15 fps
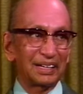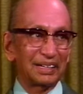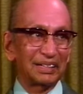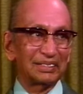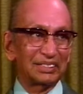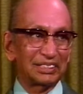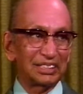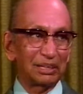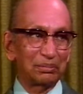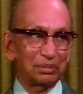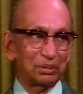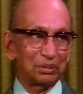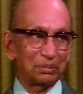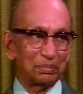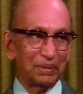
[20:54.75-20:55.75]
seems
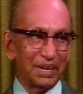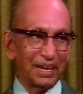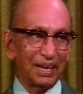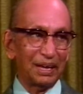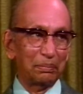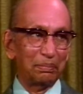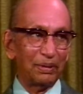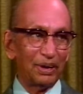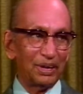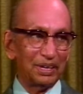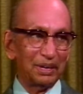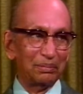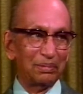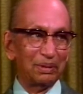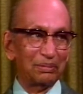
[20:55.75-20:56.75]
to be a
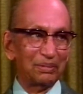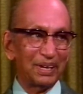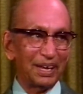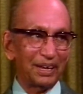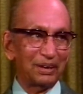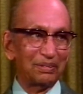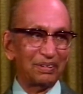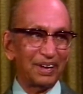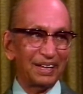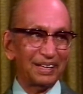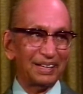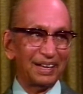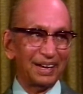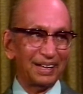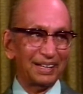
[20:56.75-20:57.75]
plausible way of
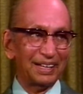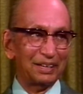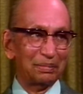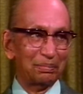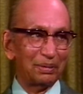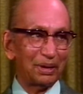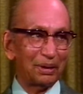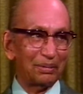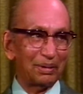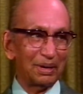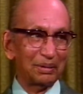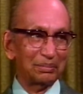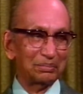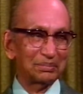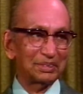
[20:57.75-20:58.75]
answering this
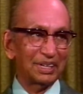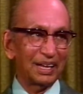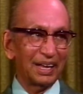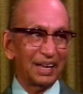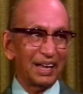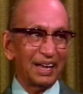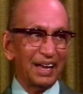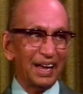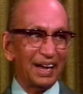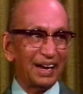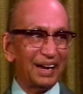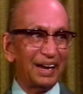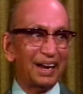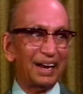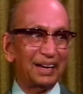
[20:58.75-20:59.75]
problem,
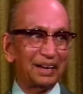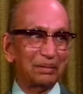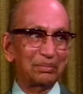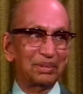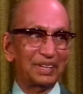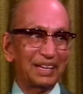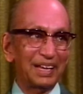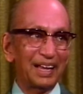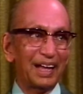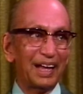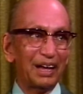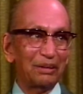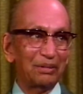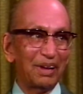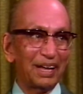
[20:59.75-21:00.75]
and let him see
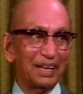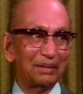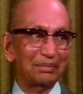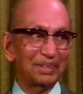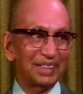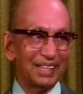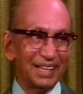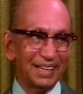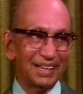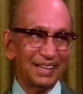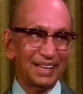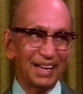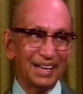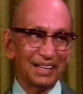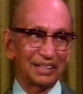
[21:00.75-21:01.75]
how I am
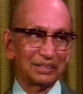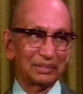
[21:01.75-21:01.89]
thinking.